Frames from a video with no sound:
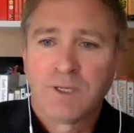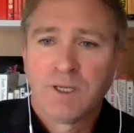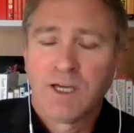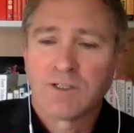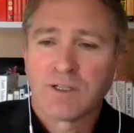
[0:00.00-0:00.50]

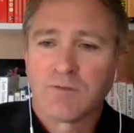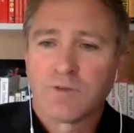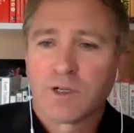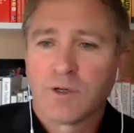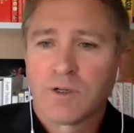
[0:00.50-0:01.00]
There's a
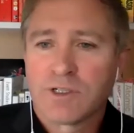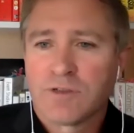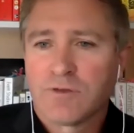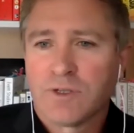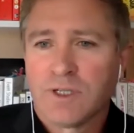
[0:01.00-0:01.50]
very quick
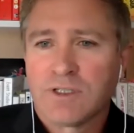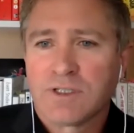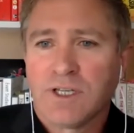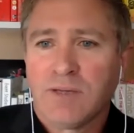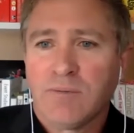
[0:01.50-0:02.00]
question for you here,
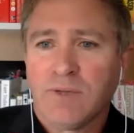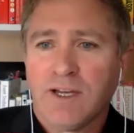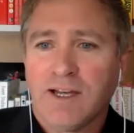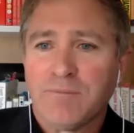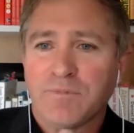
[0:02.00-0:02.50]
Sam,
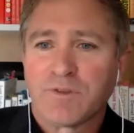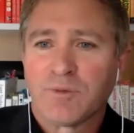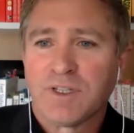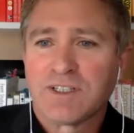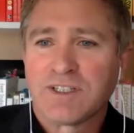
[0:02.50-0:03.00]

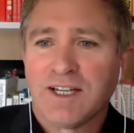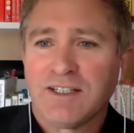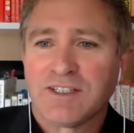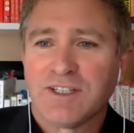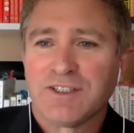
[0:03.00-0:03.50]
from Lisa
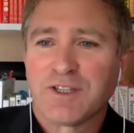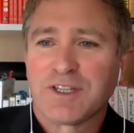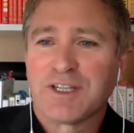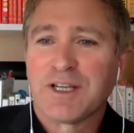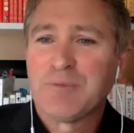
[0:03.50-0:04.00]
Hunt. Do you
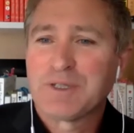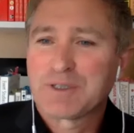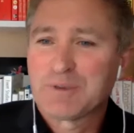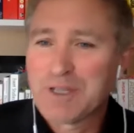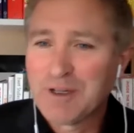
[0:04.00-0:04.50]
think the
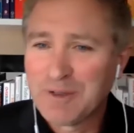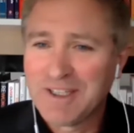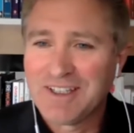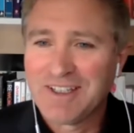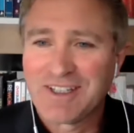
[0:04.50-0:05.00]
Olympics will go
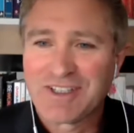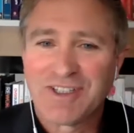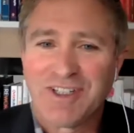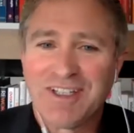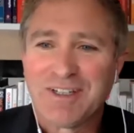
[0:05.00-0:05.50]
ahead next
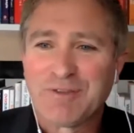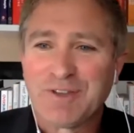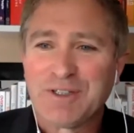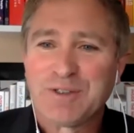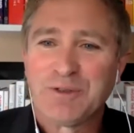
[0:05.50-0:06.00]
year? And if
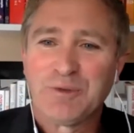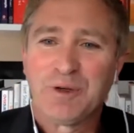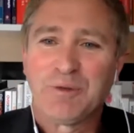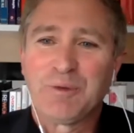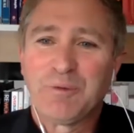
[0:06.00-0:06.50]
they do,
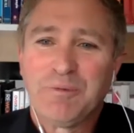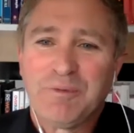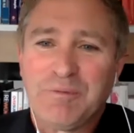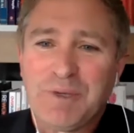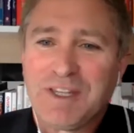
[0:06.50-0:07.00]
what will
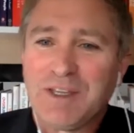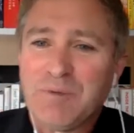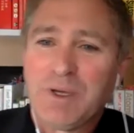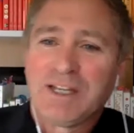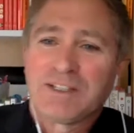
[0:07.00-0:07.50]
be the
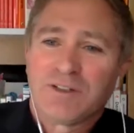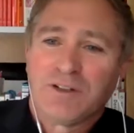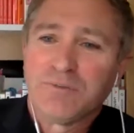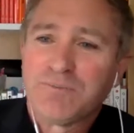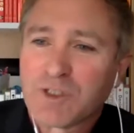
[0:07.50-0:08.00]
impacts
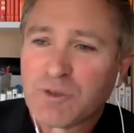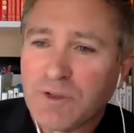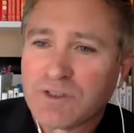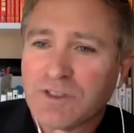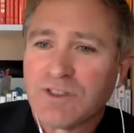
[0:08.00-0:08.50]
on
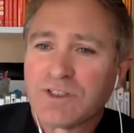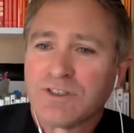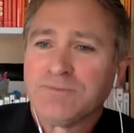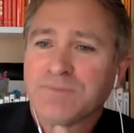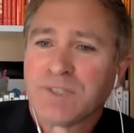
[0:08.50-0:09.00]
sponsors and